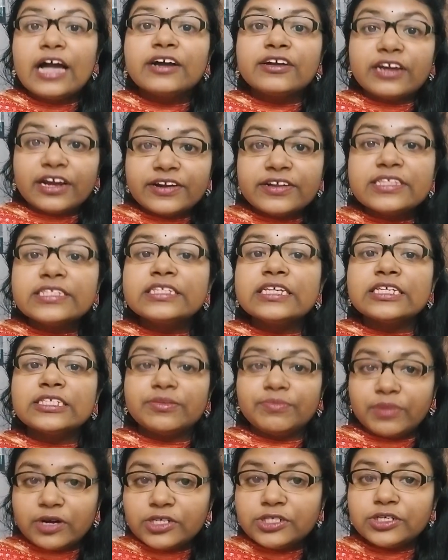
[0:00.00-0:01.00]
Clarence's
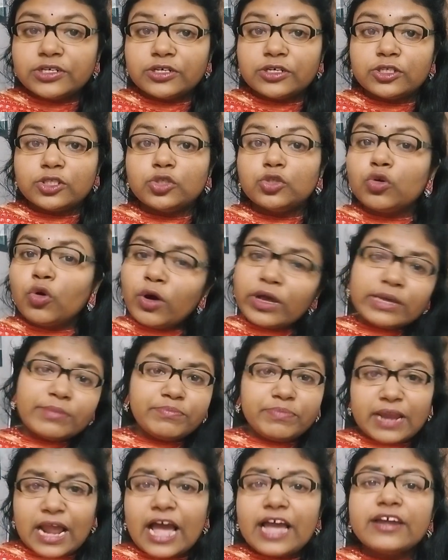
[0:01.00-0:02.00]
murder, though
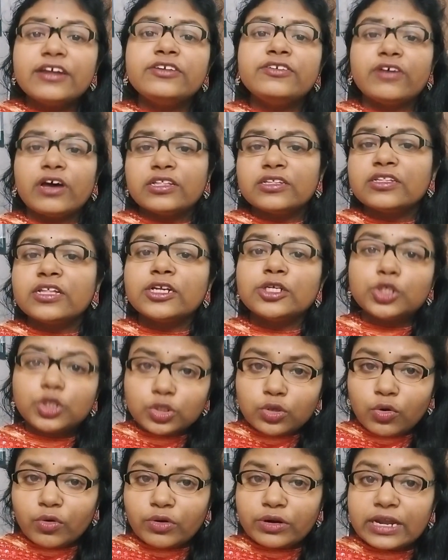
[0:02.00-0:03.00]
implied rather than
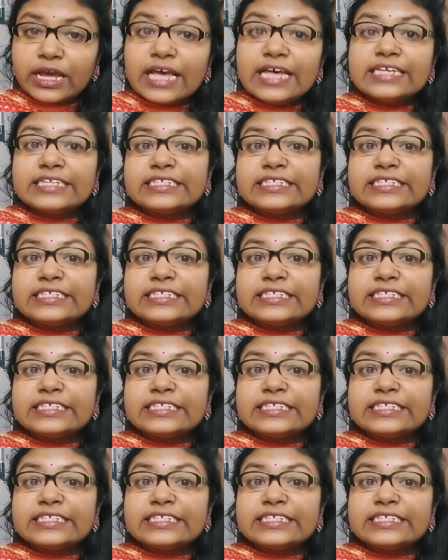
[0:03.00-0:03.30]
shown,